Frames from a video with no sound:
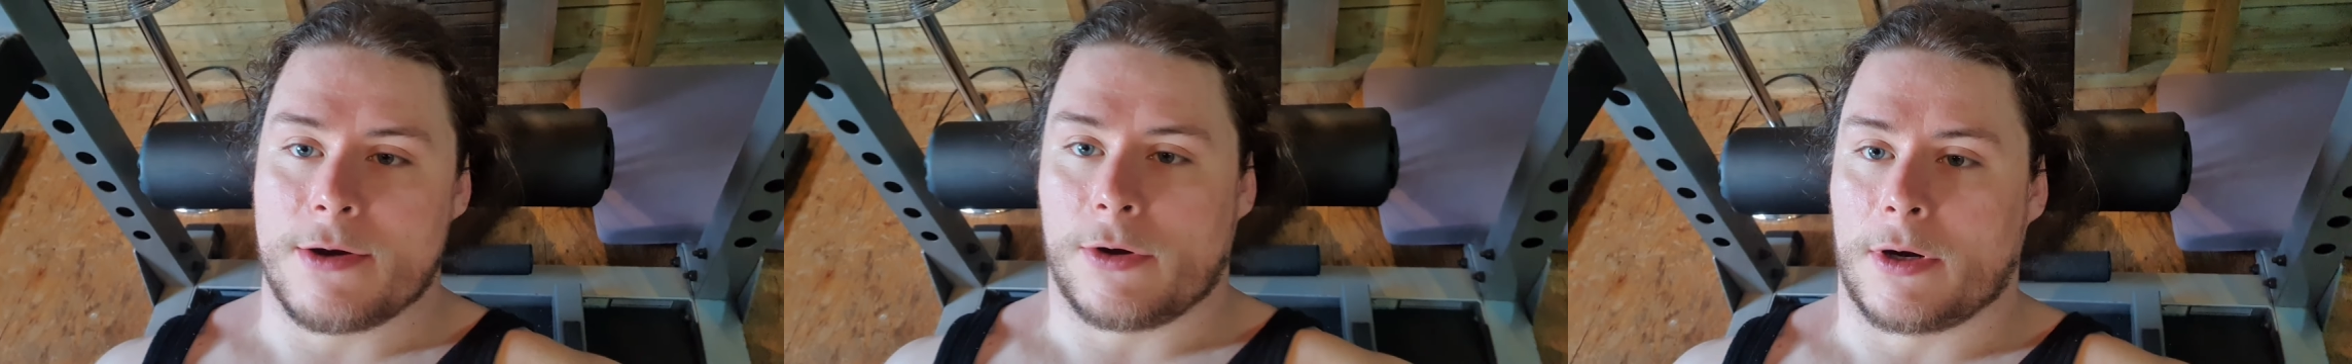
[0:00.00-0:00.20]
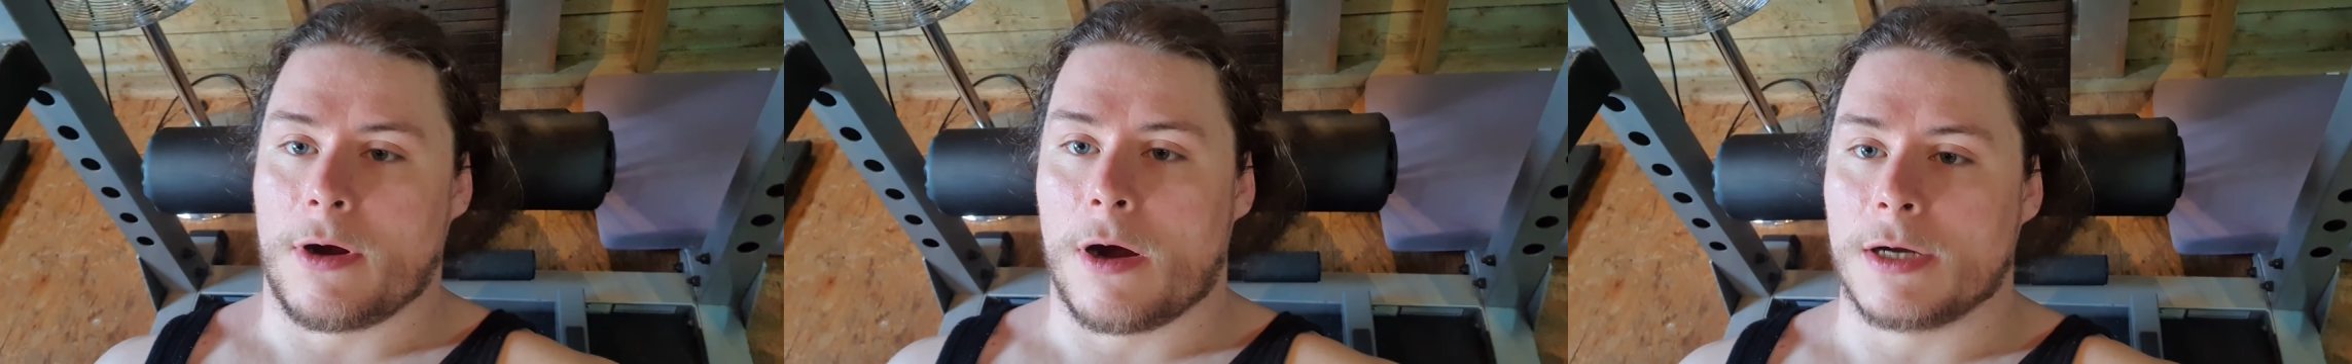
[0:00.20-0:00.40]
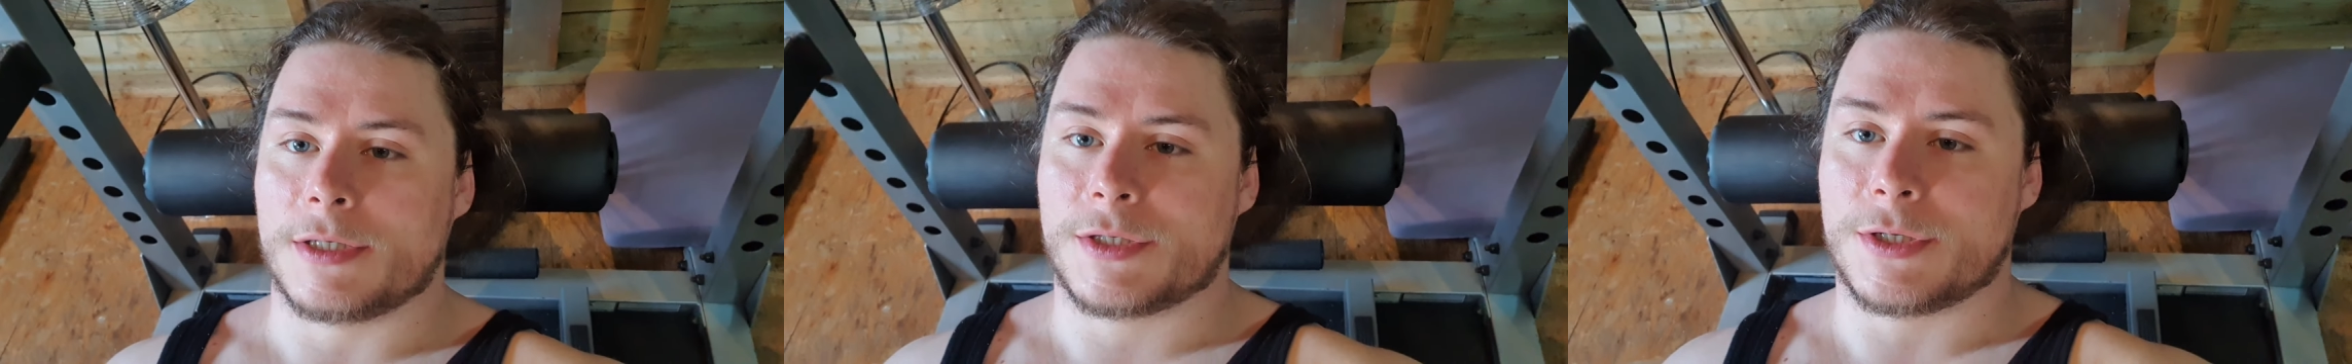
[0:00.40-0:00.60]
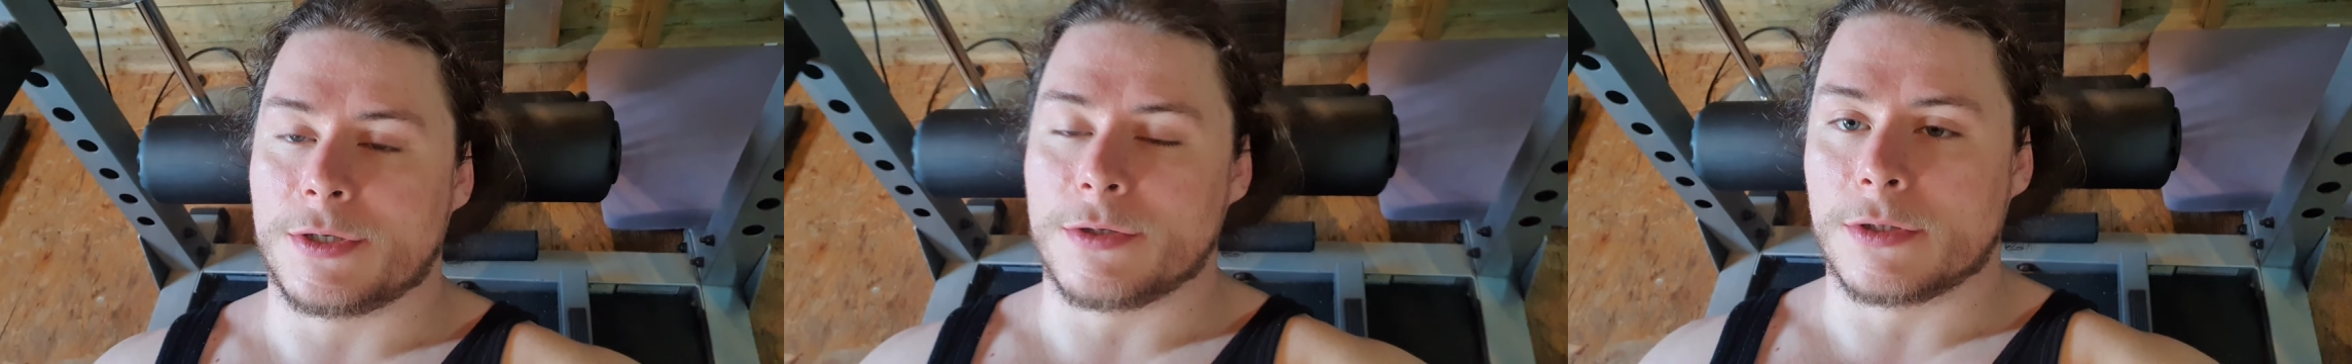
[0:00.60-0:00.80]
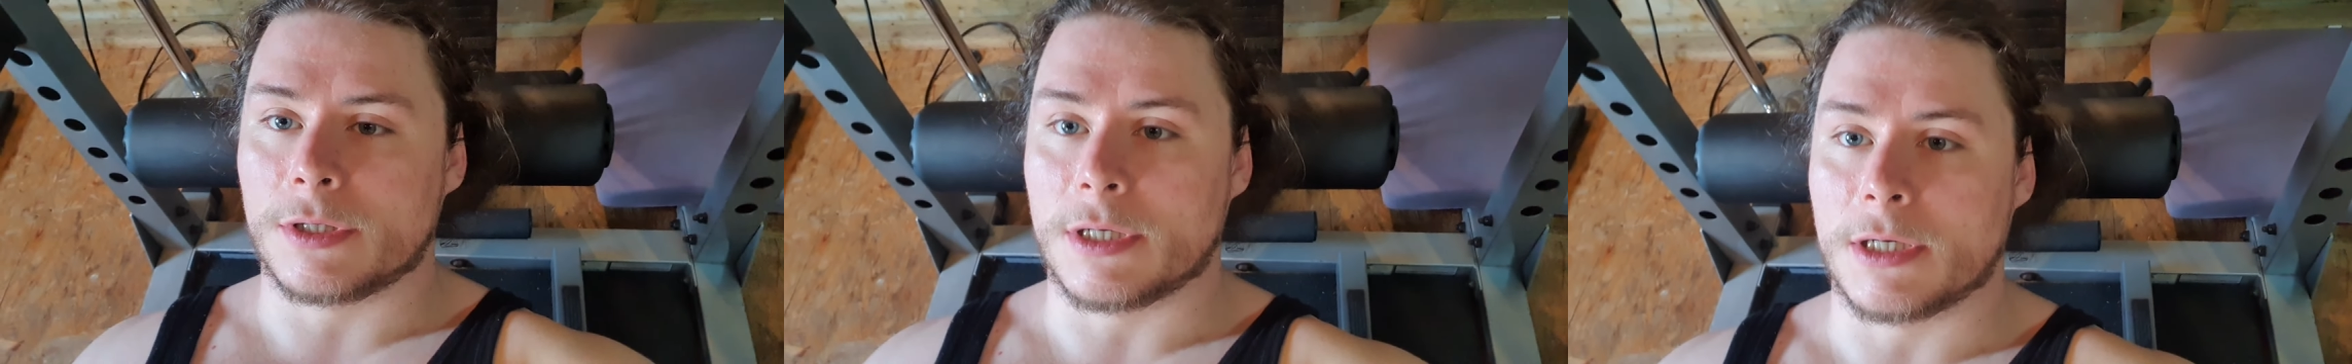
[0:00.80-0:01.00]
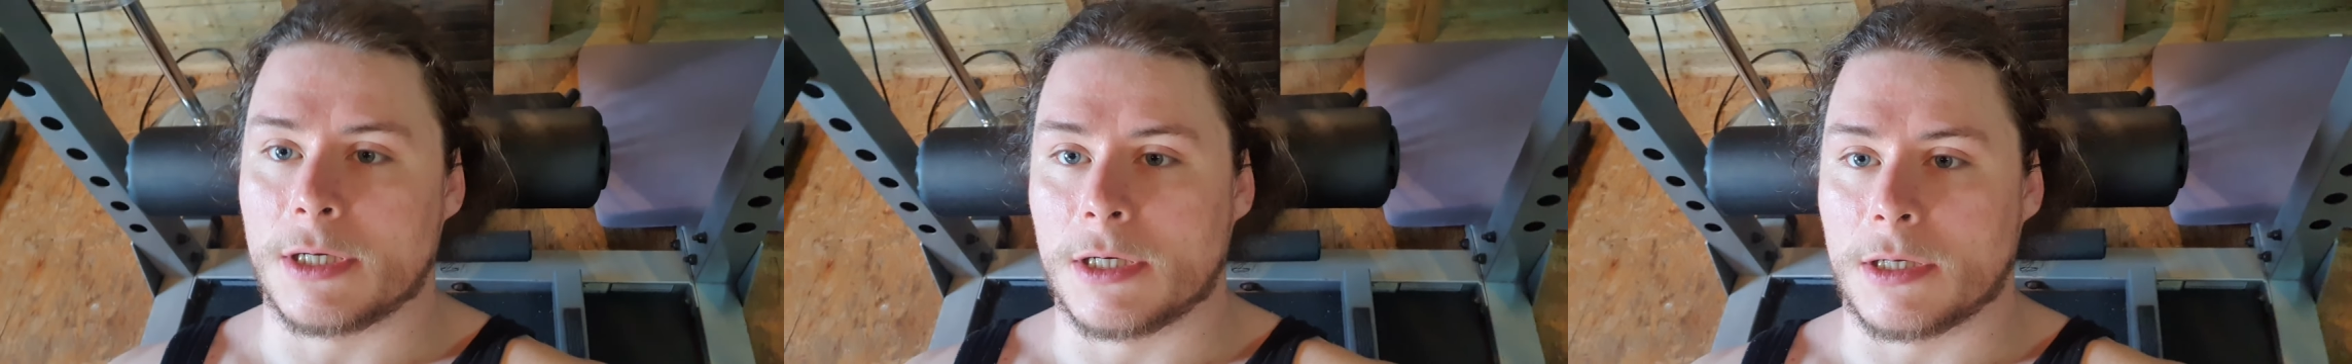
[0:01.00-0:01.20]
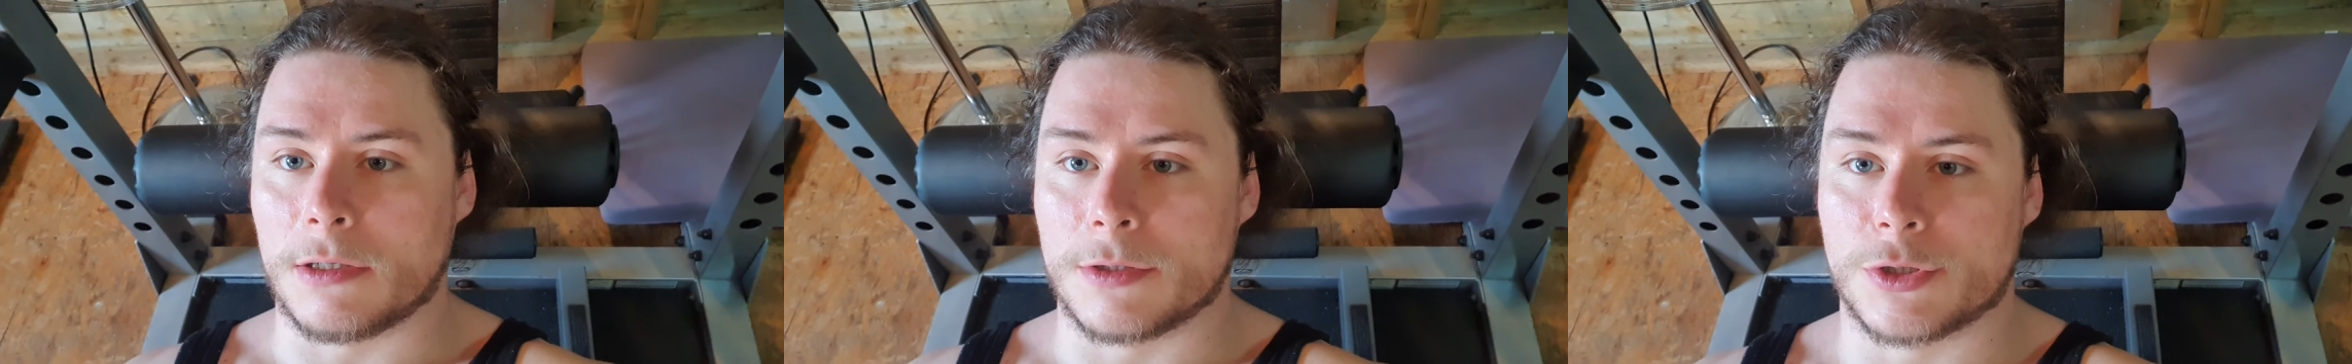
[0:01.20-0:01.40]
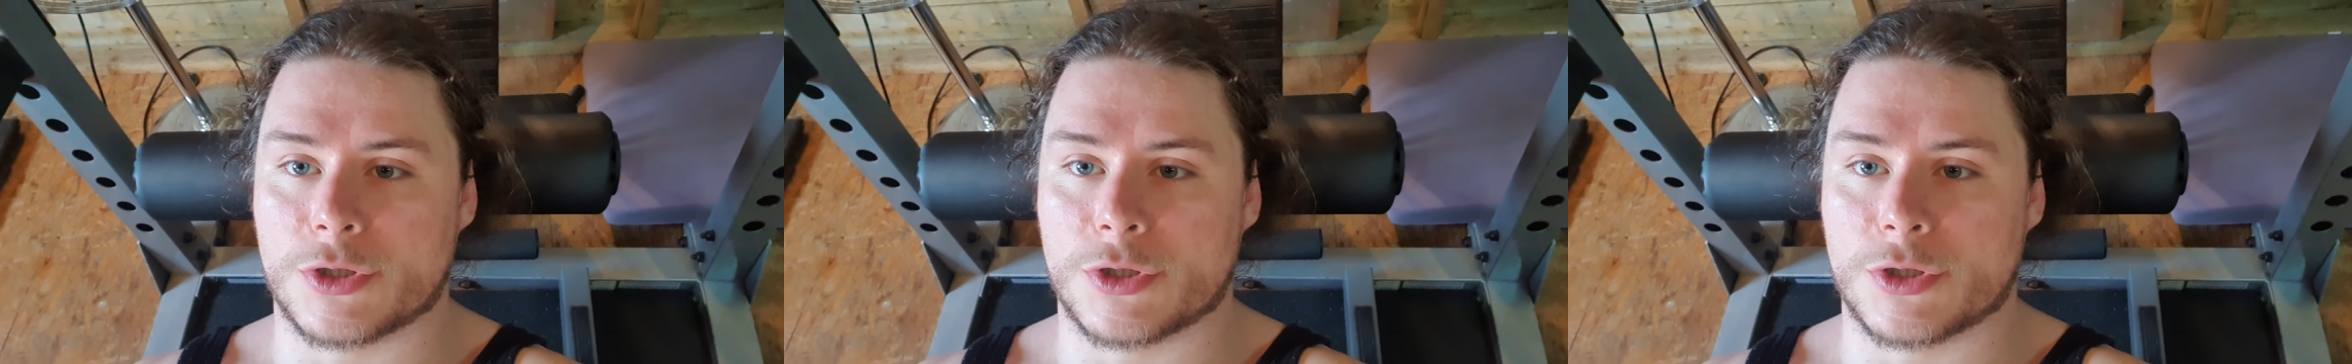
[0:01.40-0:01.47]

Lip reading: regards to the